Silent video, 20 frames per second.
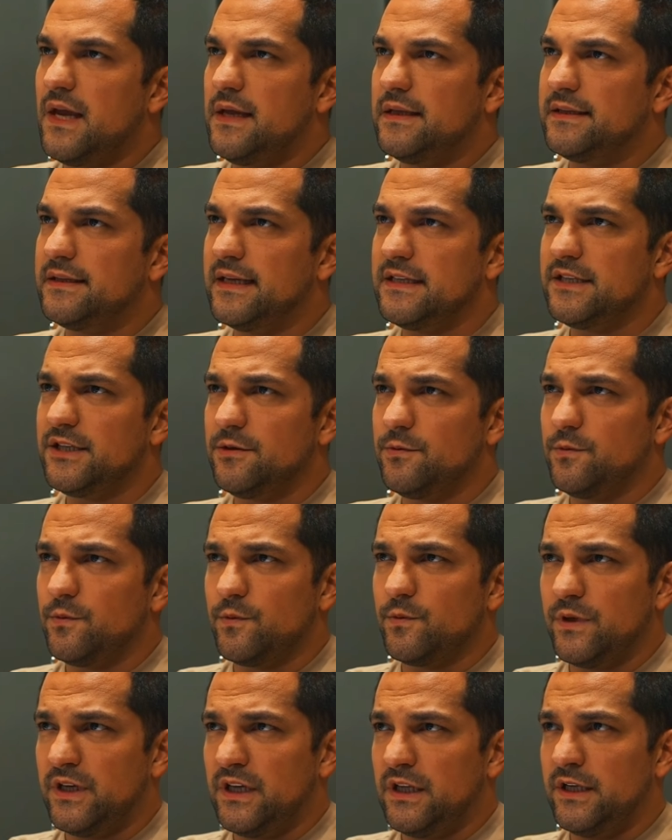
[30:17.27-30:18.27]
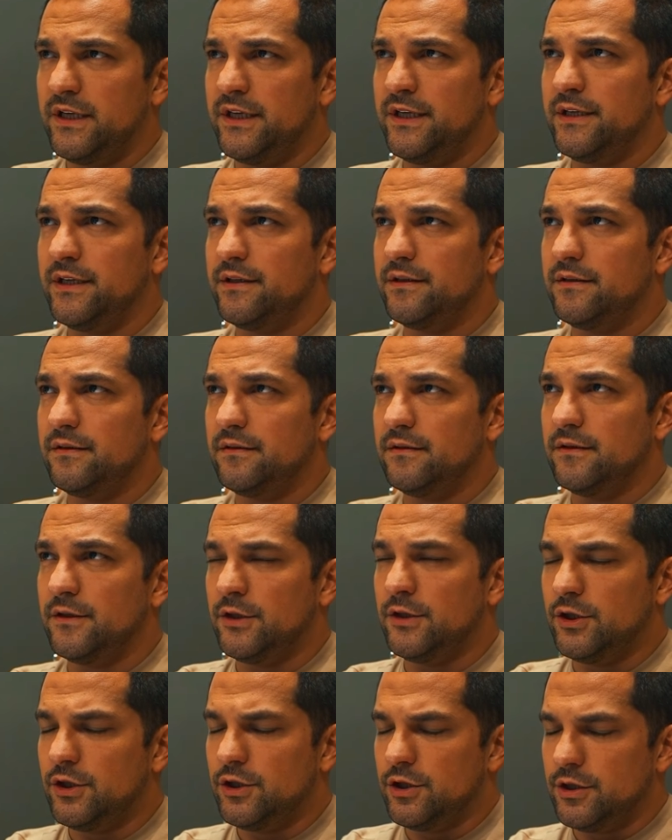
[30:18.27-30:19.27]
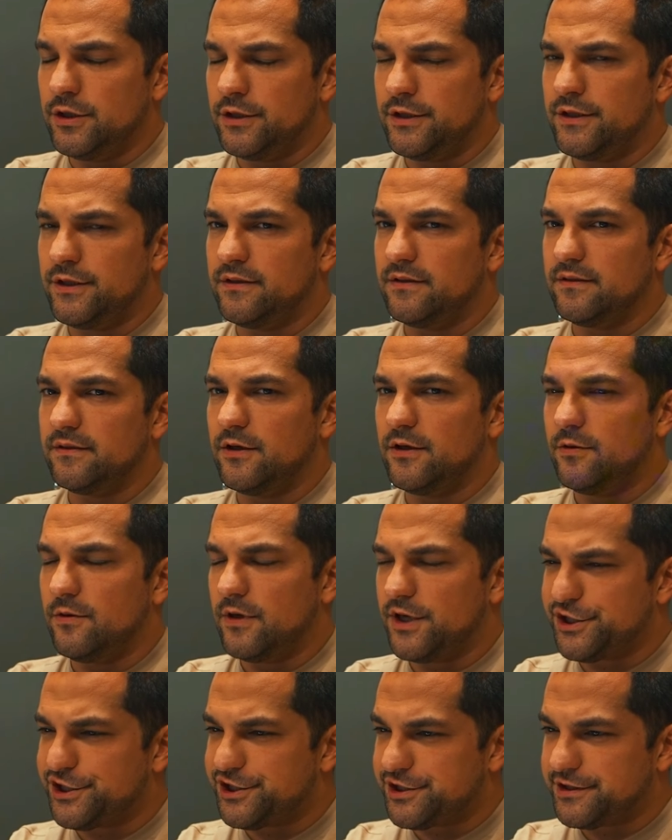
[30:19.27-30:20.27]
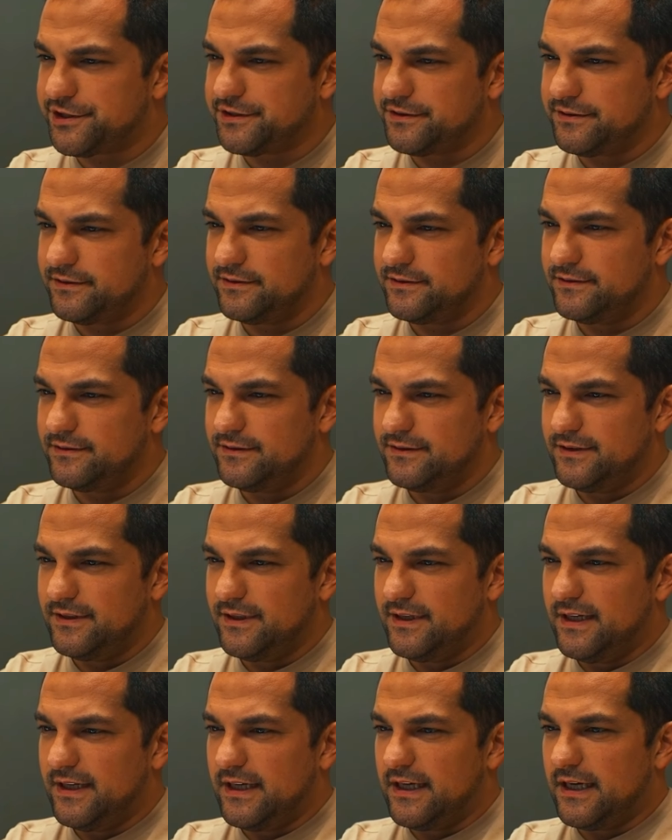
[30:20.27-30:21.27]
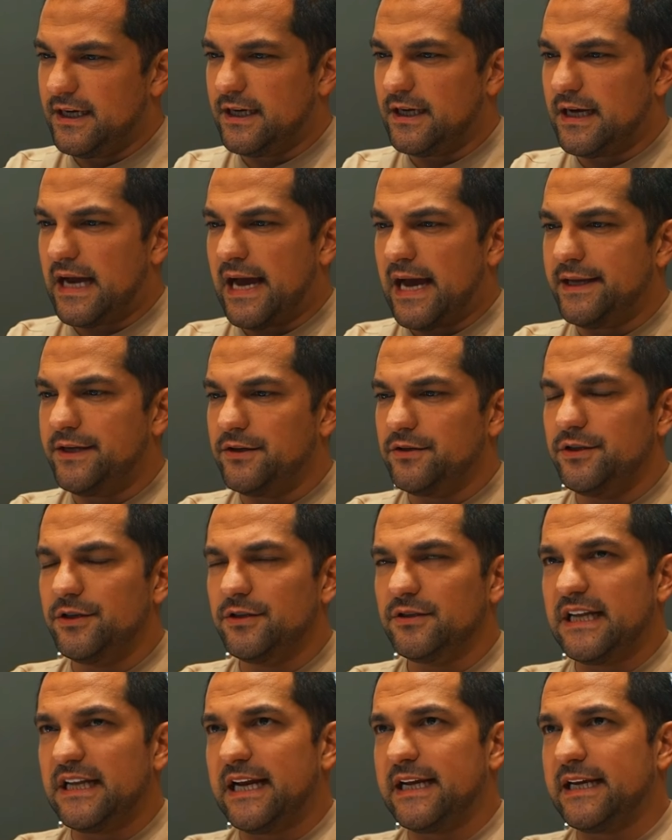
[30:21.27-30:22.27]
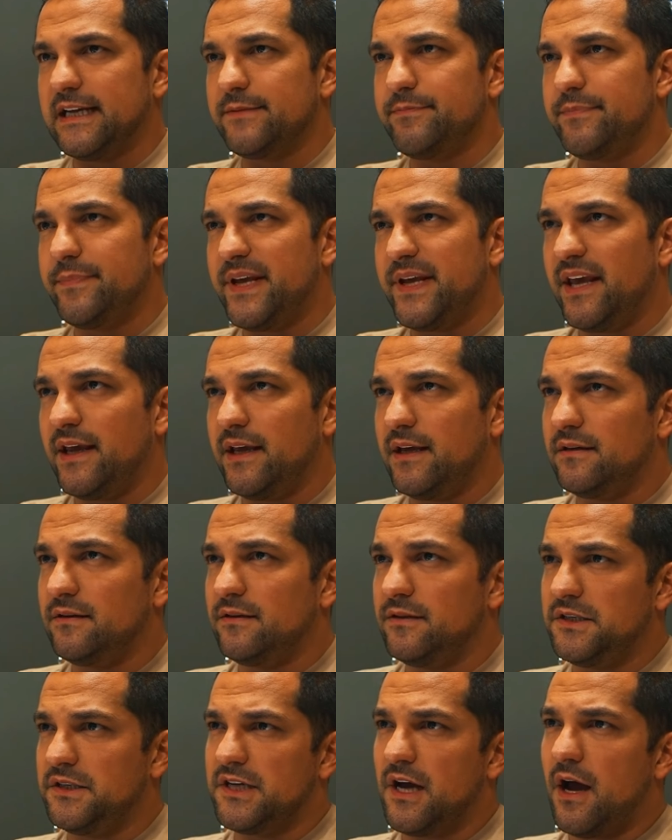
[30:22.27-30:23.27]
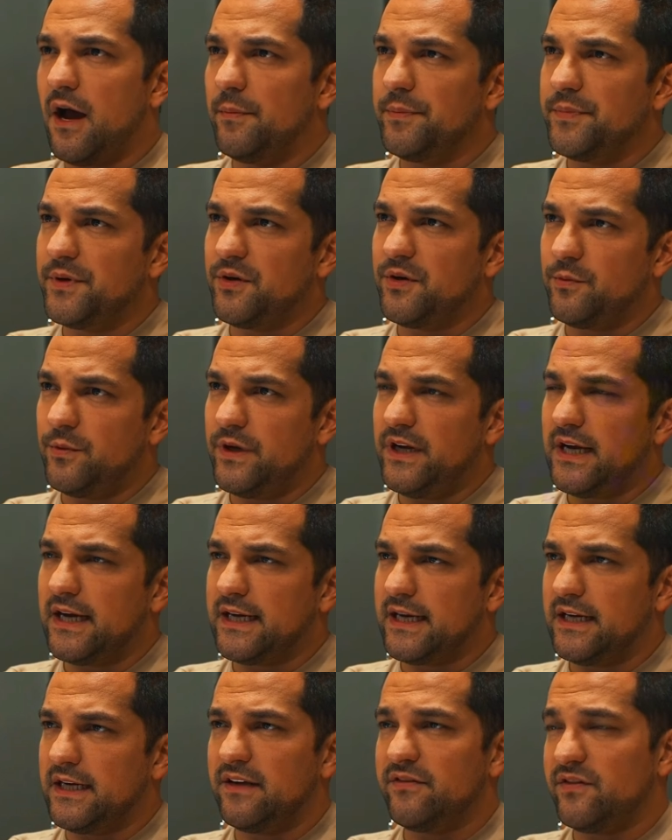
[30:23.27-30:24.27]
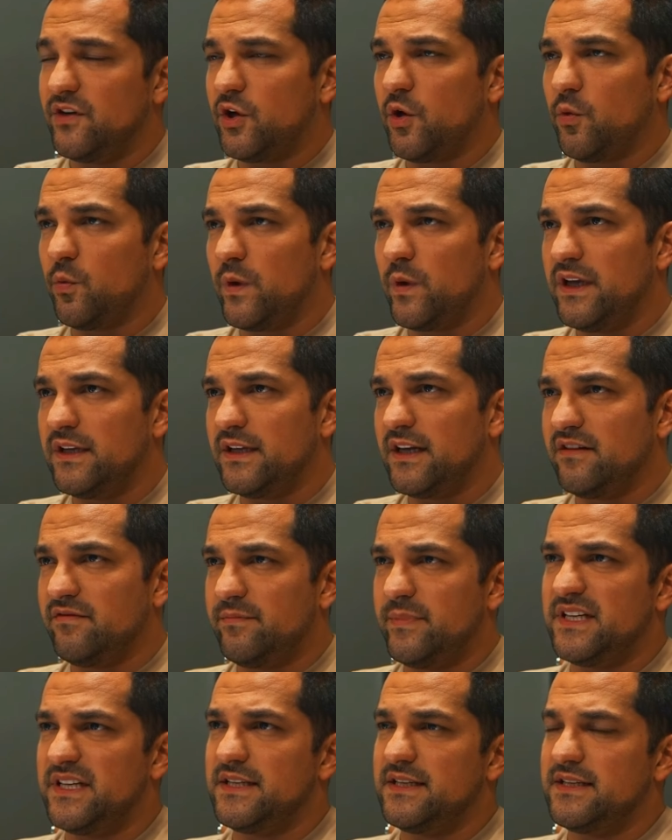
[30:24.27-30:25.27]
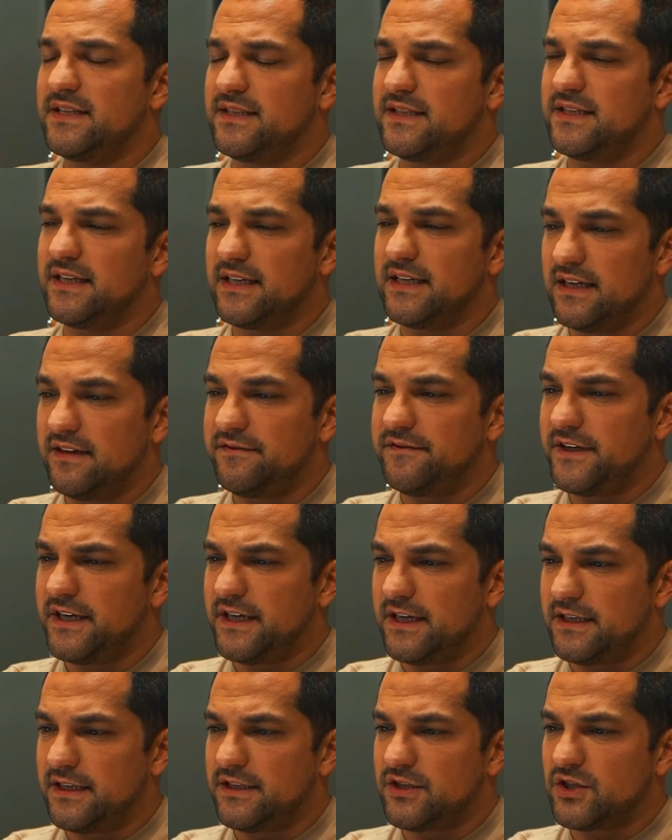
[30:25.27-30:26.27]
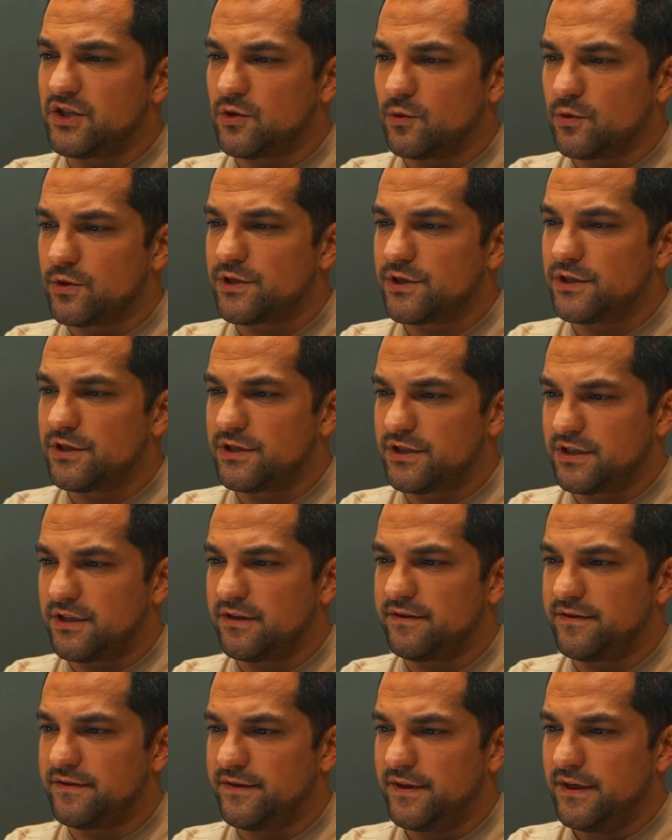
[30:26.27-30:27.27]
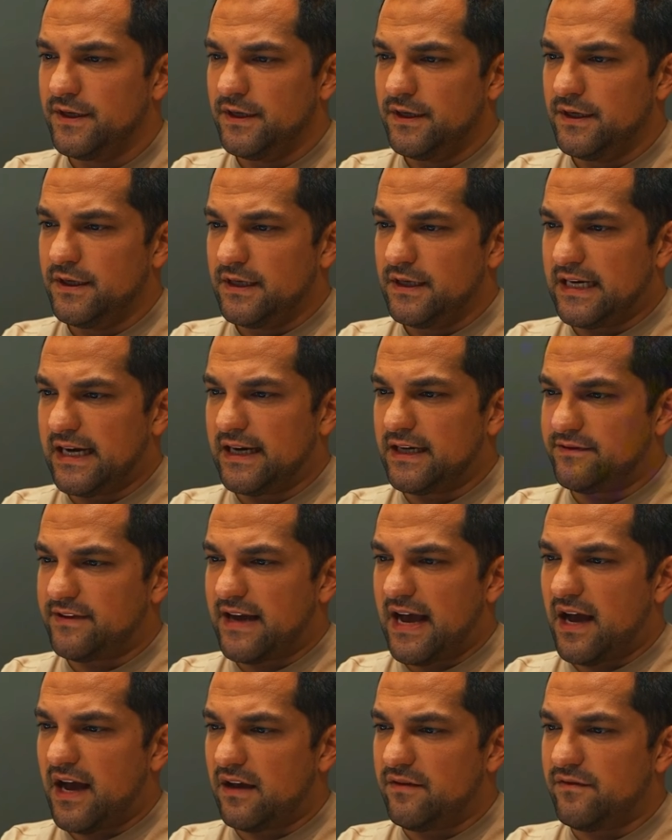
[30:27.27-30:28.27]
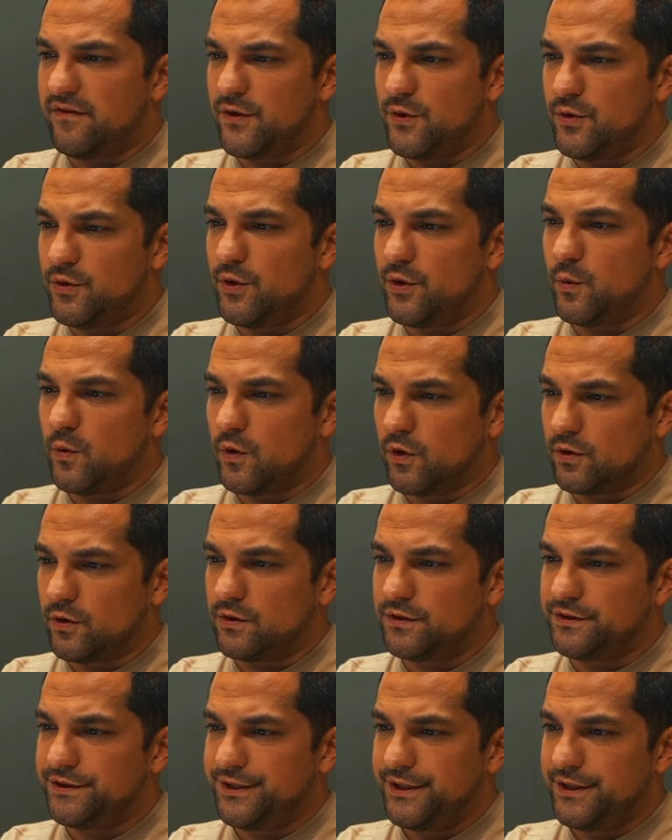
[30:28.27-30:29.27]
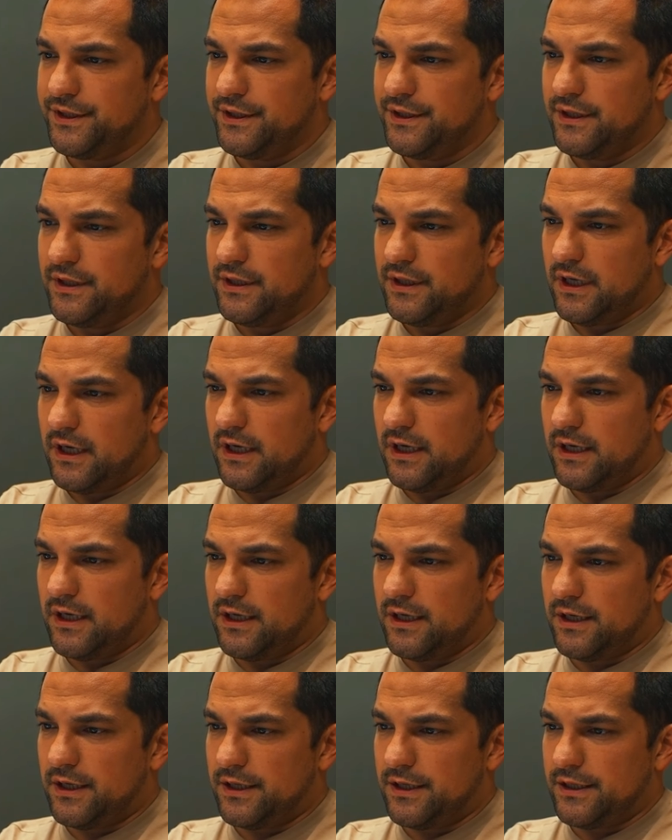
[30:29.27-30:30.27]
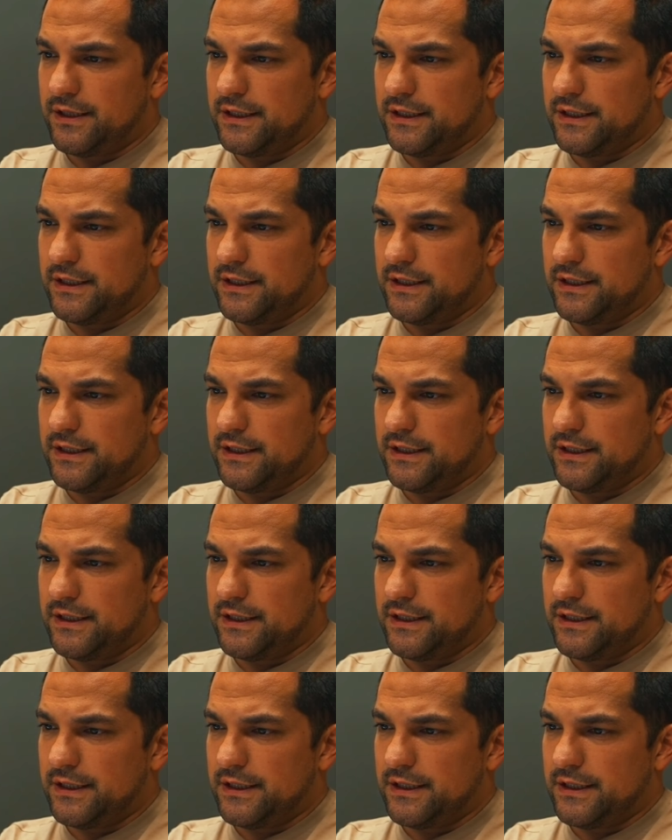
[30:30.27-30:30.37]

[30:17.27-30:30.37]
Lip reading: That's a really good question. I don't know that I can pick the top three. I can give you three that have been significant sources of kind of how I viewed the world. Uh,